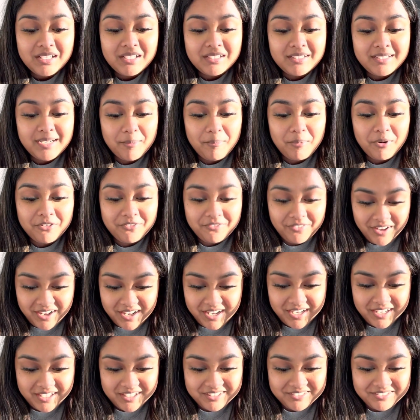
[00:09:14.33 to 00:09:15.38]
Number
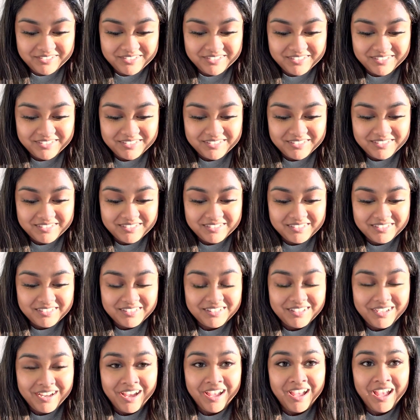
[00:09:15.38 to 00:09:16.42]
5,
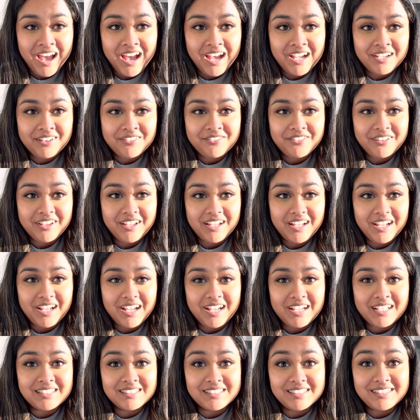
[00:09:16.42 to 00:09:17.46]
I have
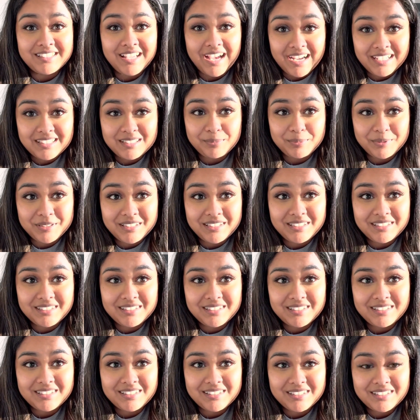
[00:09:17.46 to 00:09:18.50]
a
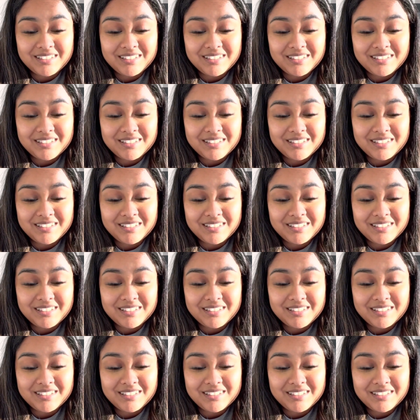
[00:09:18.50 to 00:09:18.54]
Zaxbys,